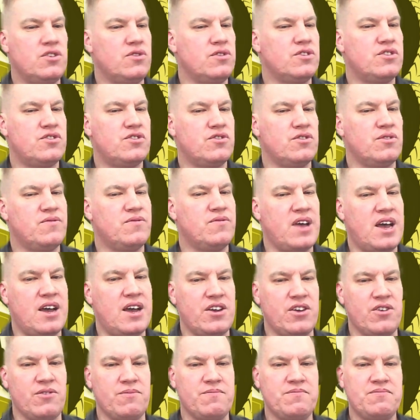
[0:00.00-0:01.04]
to its true
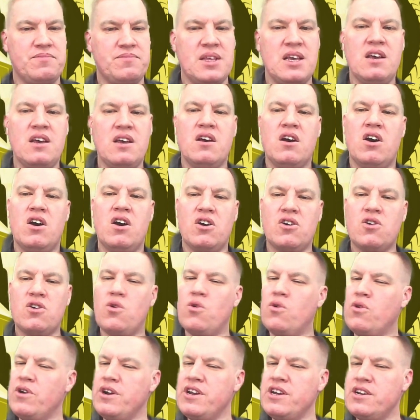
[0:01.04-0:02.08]
value.
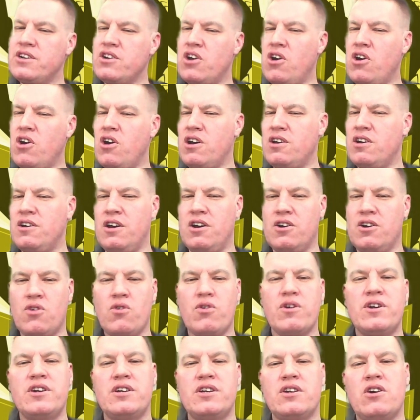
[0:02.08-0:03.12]
According to
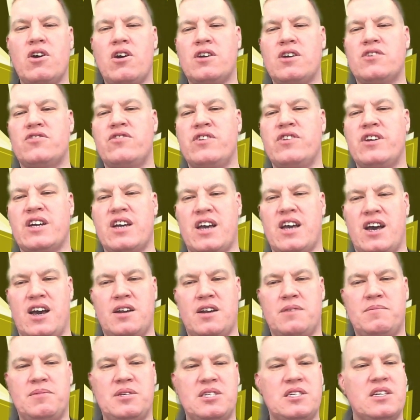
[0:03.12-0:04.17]
Austrian
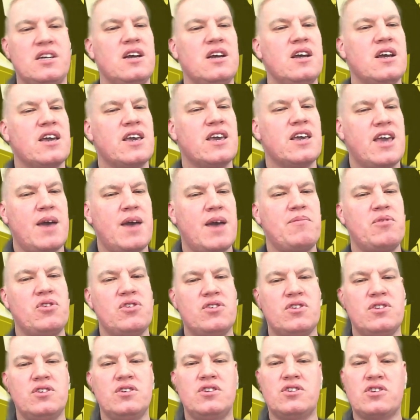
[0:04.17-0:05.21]
economists,
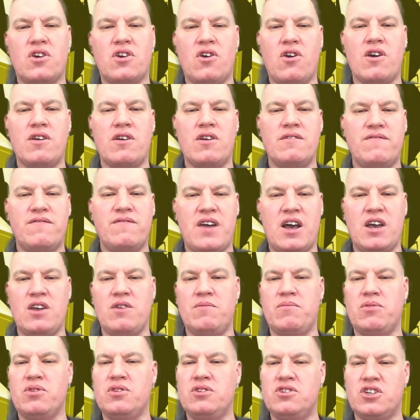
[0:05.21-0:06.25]
capital goods aren't
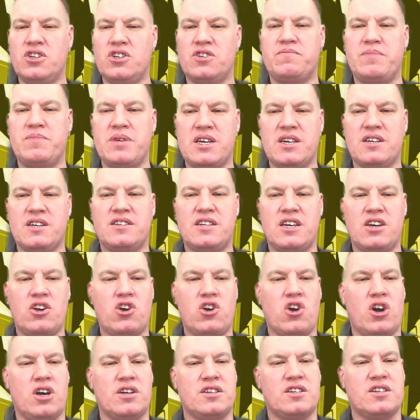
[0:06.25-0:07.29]
valuable just because they
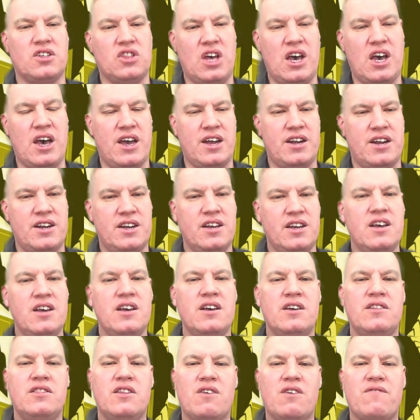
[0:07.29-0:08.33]
cost a lot.
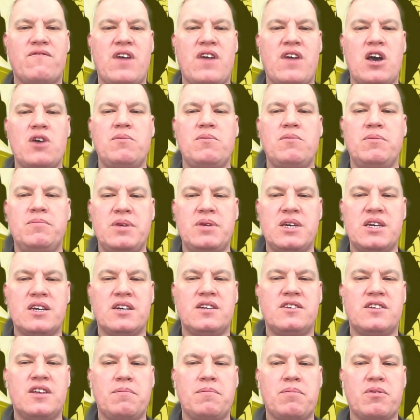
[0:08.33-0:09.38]
They're valuable
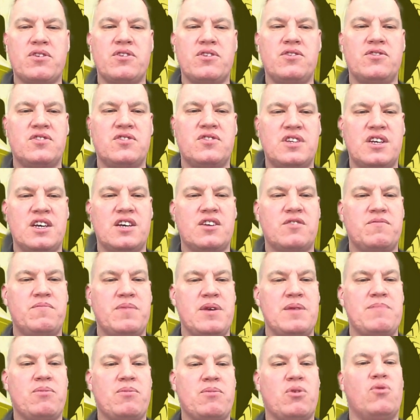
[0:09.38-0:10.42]
because they produce things
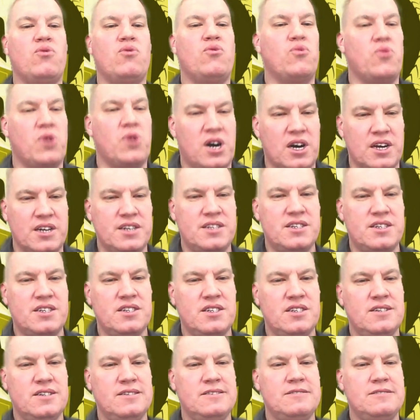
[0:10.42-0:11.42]
people want.